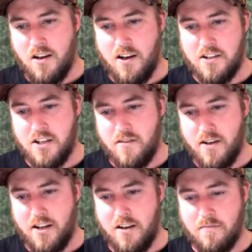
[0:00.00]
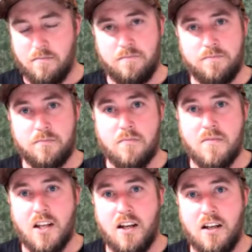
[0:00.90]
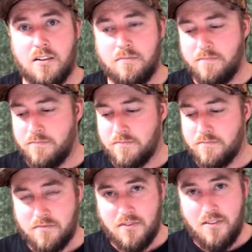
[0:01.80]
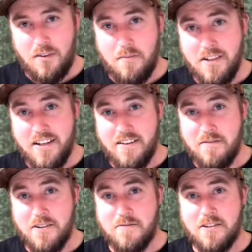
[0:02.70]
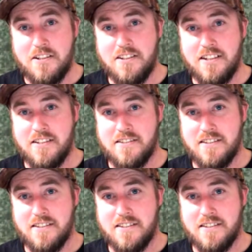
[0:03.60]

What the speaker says: Hi, Chef, how you going? yeah, watching these